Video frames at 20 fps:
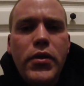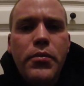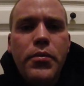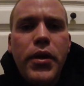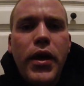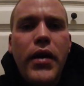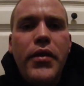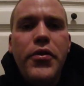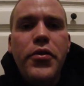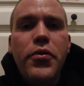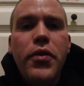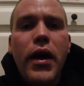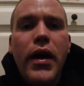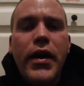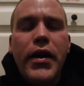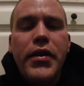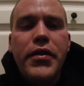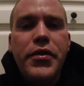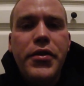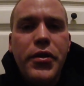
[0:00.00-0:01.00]
but I knew I
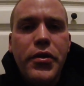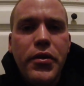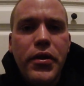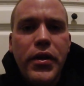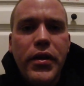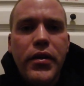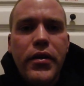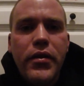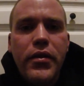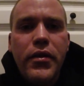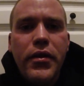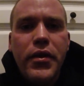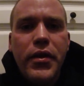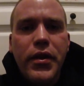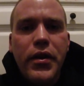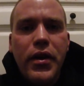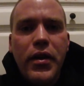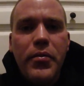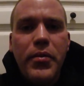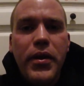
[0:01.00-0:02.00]
could do it. You
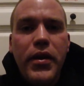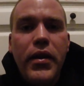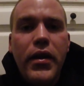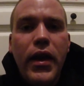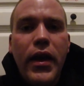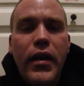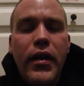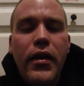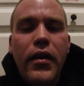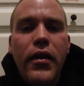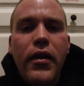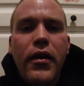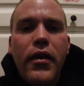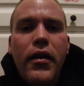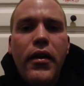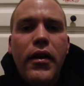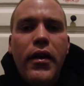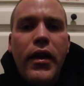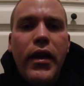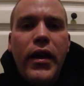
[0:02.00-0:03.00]
know what I mean?
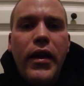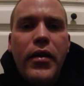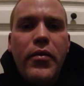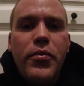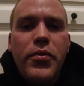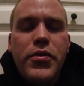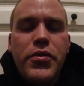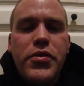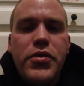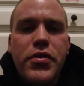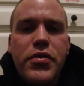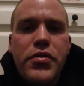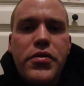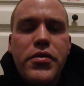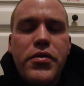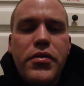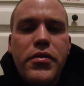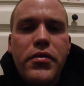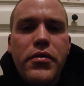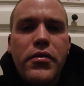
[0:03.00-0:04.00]
And it was
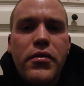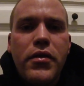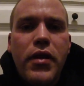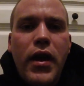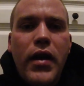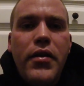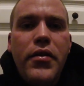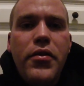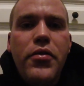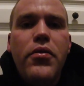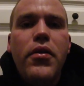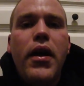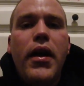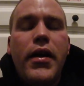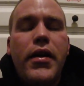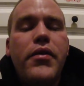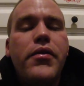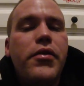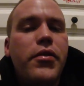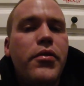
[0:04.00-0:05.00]
just, I knew I
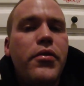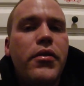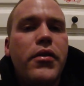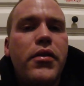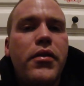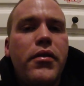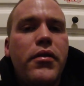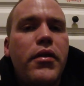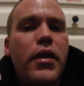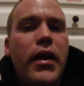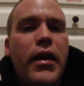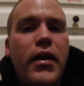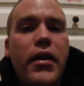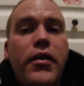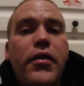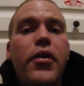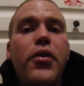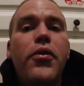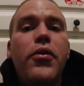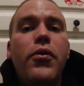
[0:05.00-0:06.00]
could do it. And I
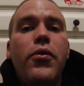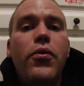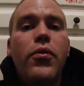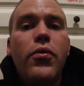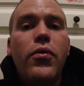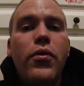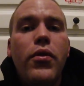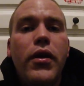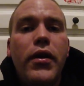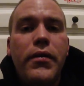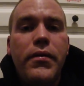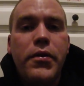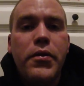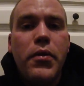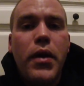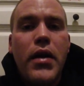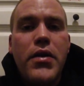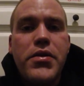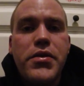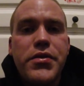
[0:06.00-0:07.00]
know if you're
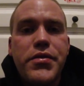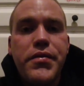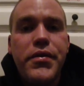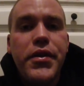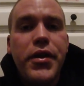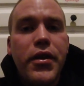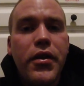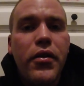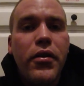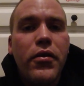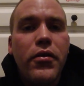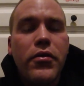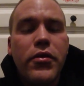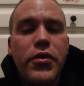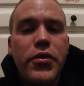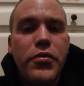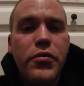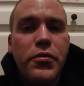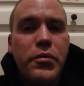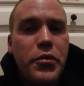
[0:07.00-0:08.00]
watching this video,
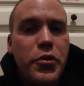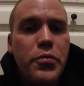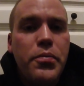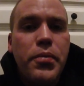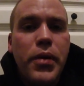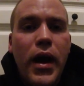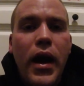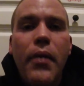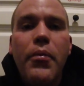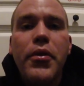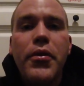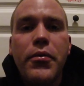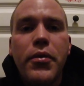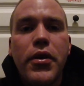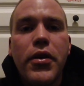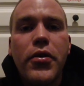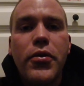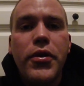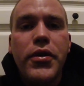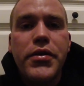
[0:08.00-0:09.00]
you probably
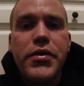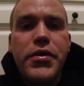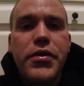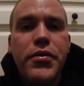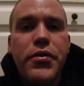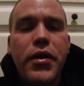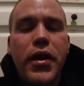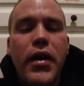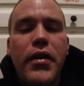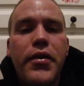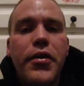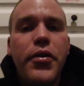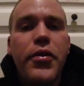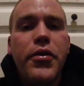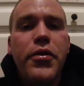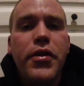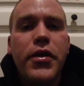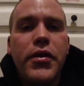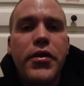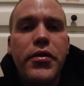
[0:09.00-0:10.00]
want to quit too, and I know
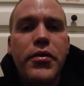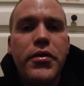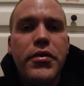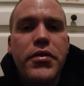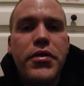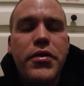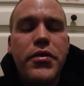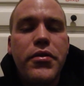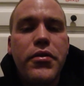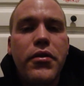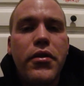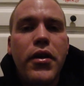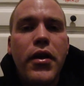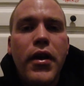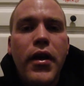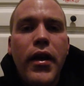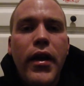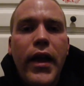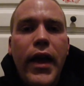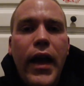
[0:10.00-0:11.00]
you can do it too,
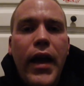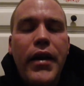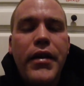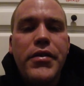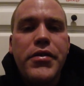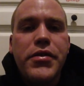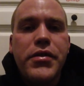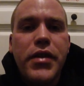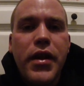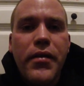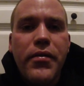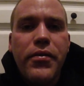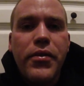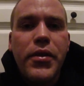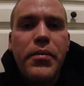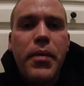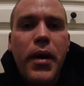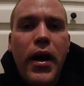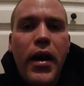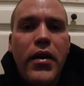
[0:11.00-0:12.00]
and it's
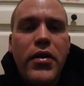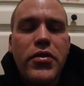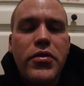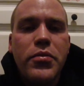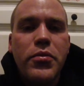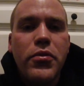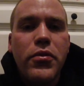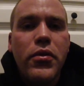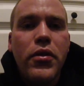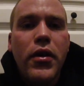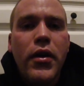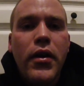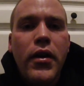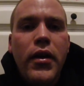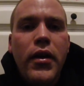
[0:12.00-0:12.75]
definitely possible.